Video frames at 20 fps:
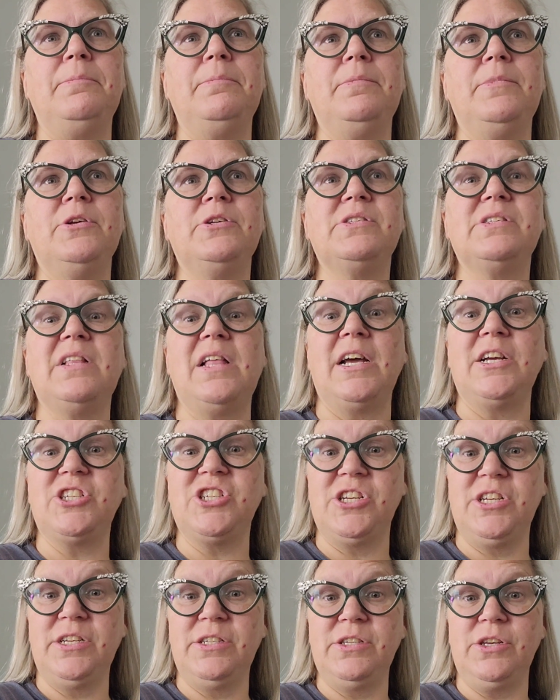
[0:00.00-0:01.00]
Their
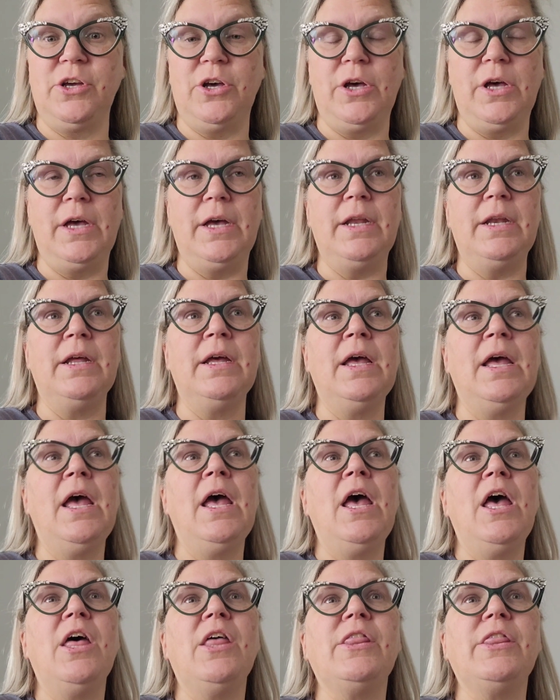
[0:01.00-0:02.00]
selection is good.
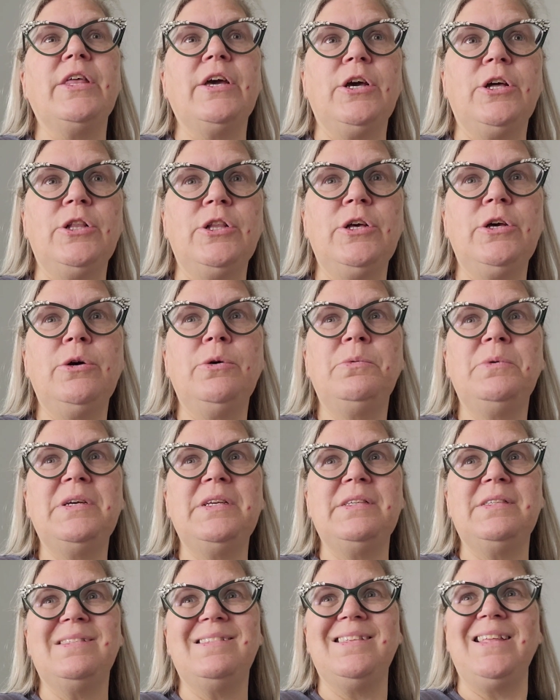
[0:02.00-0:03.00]
The glue it
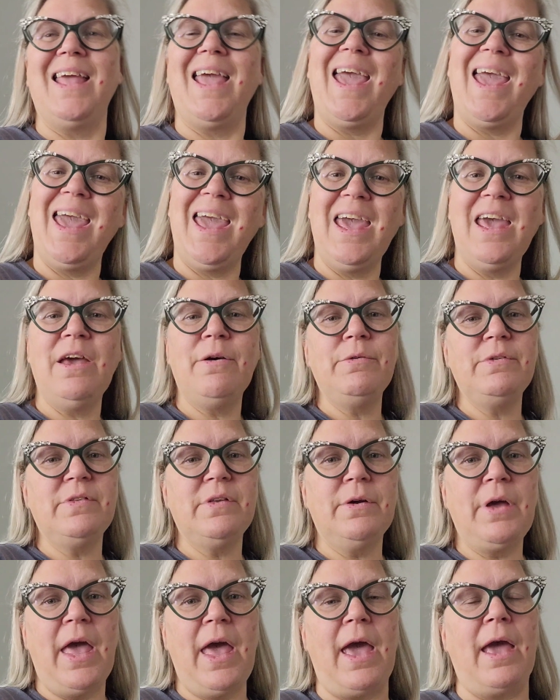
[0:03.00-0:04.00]
was
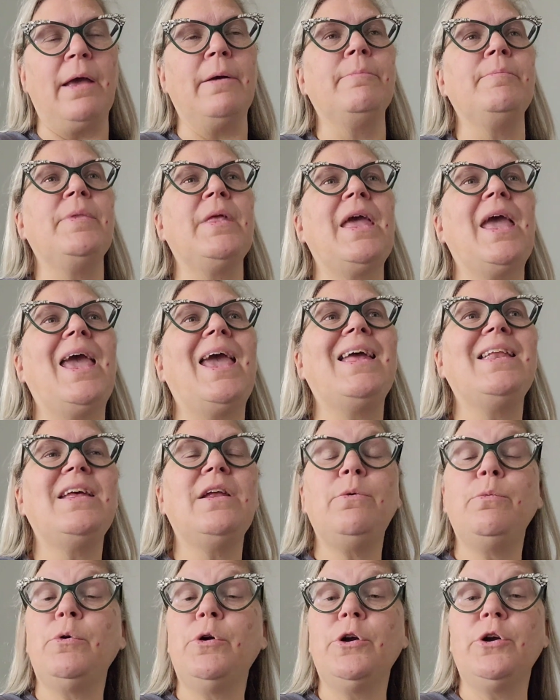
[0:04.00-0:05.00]
okay. It
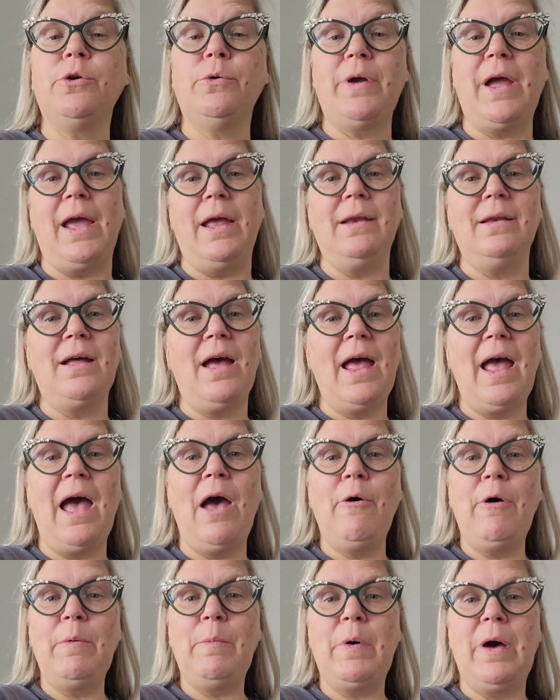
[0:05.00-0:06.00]
didn't work great. Not
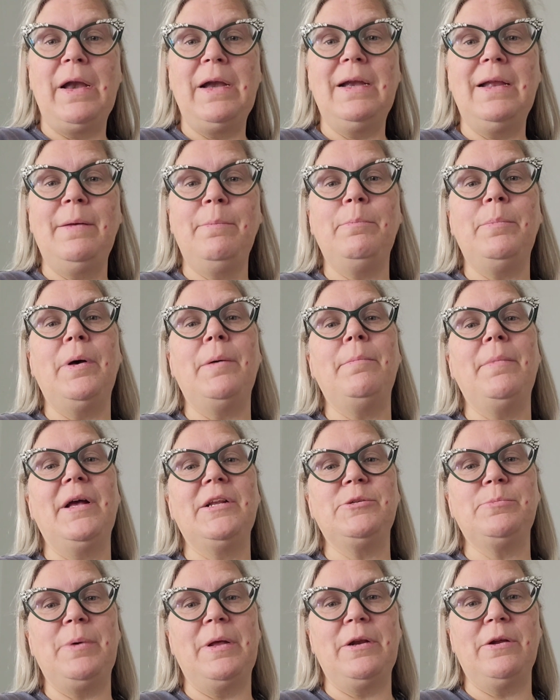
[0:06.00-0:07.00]
how I wanted it, but
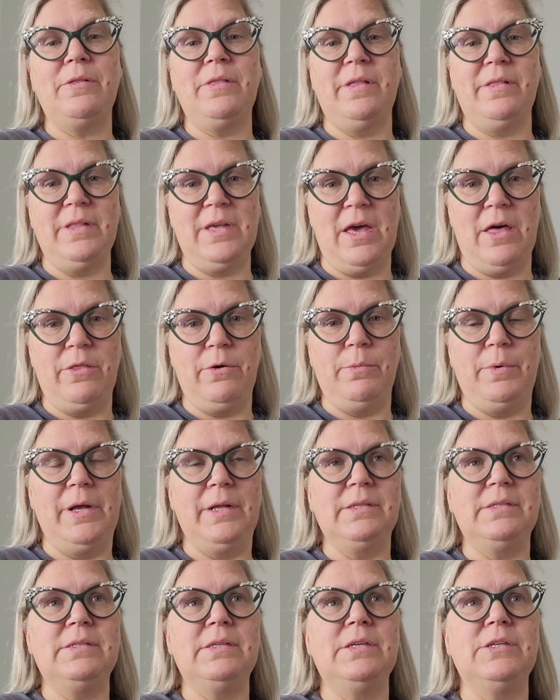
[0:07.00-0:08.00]
much better than the other
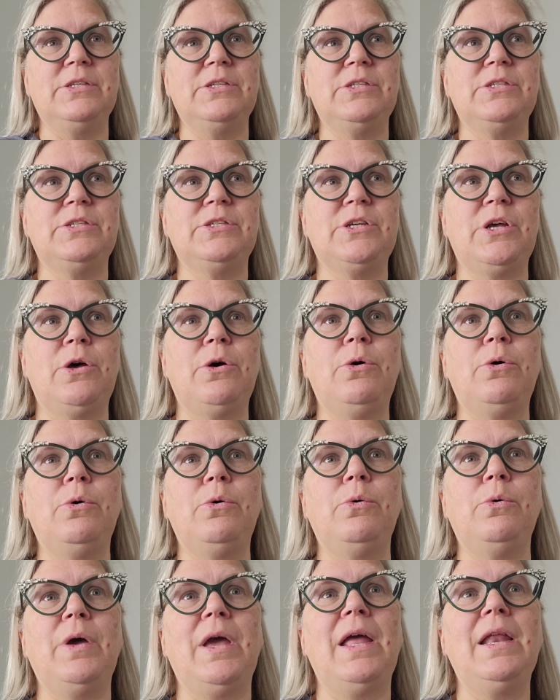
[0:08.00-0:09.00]
ones.
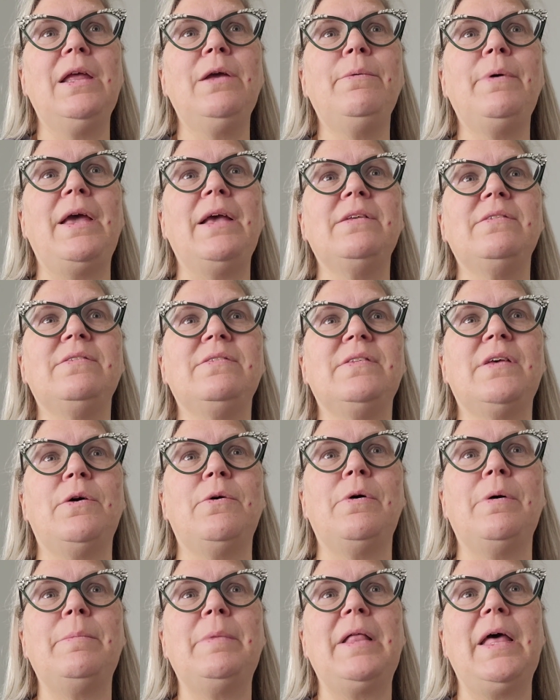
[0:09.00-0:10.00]
So anyways,
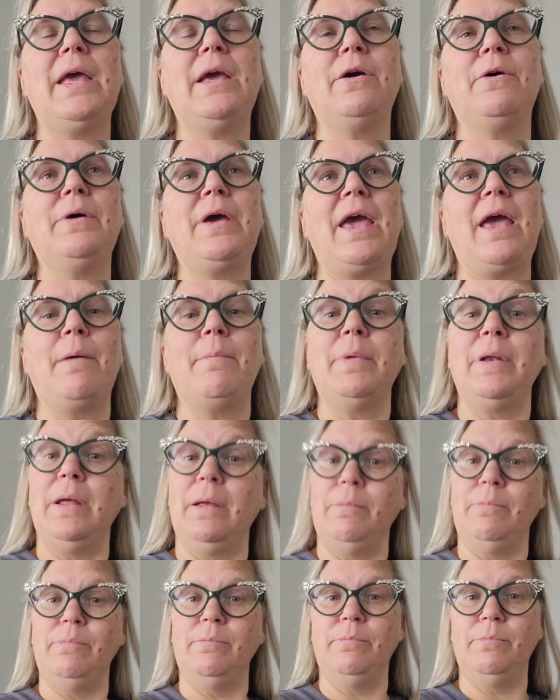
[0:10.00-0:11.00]
so I'm like, okay, I'm going
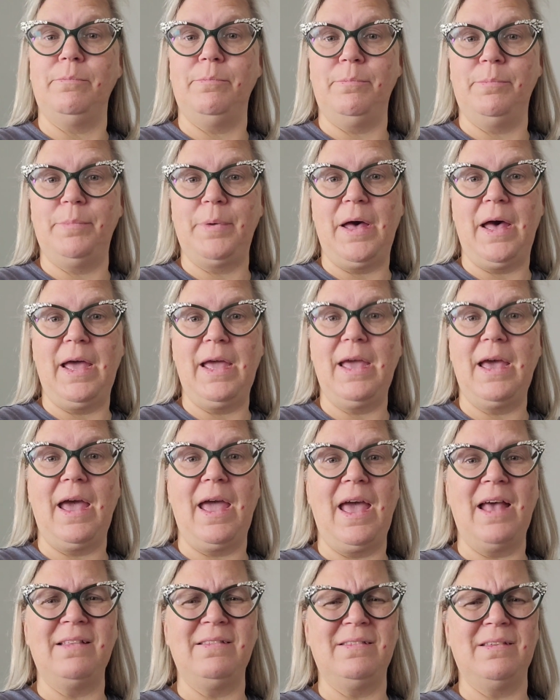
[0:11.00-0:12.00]
to buy, I
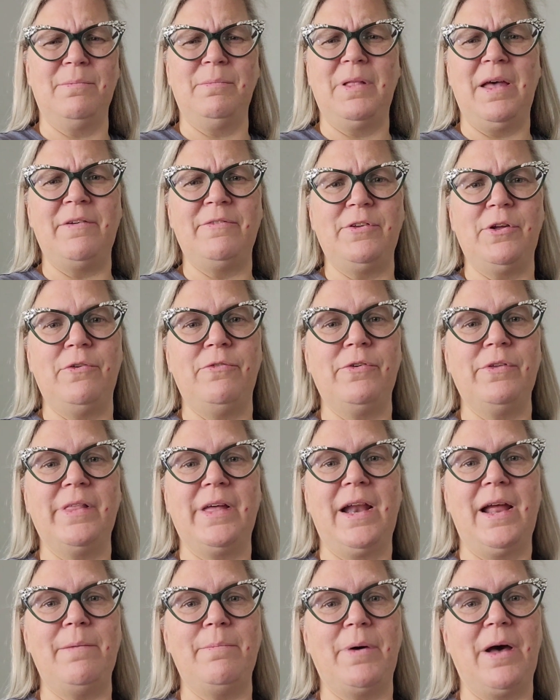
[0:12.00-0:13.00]
had some left over
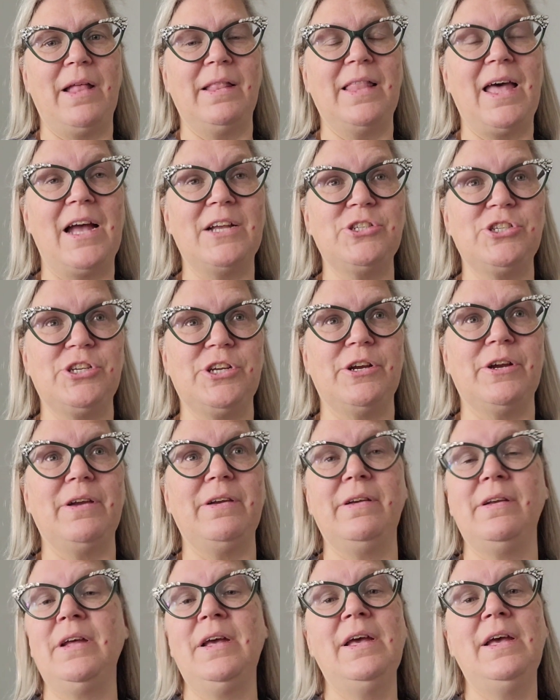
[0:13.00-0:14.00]
that I bought last year
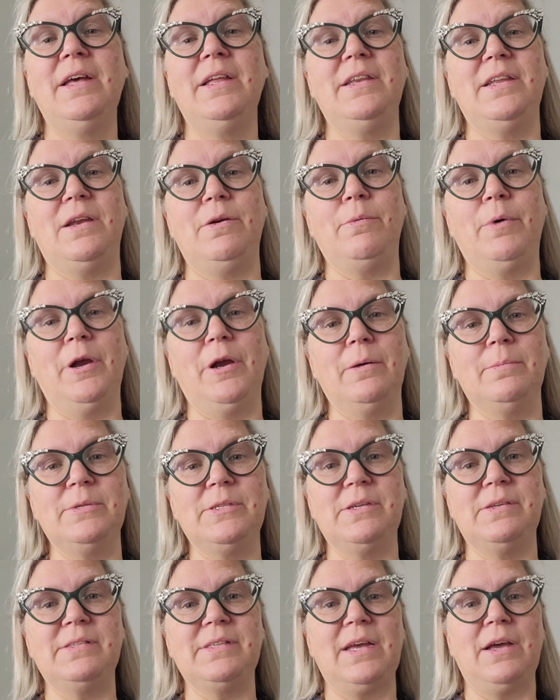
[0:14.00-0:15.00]
and didn't wear them.
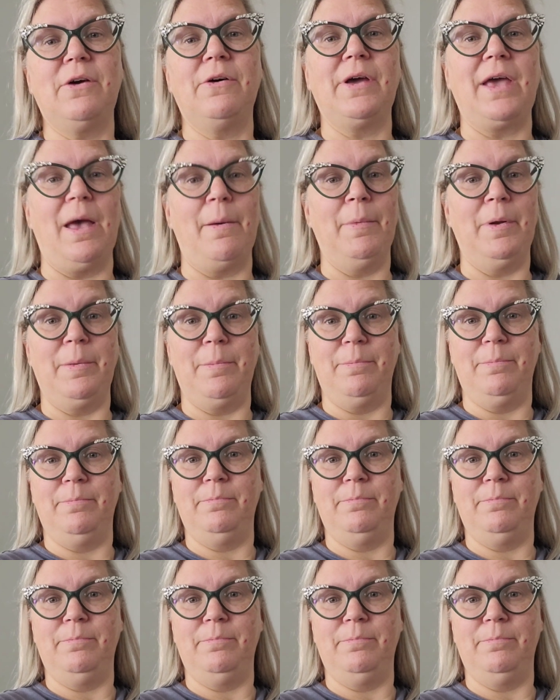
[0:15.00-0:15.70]
So I was like, okay, I'm going to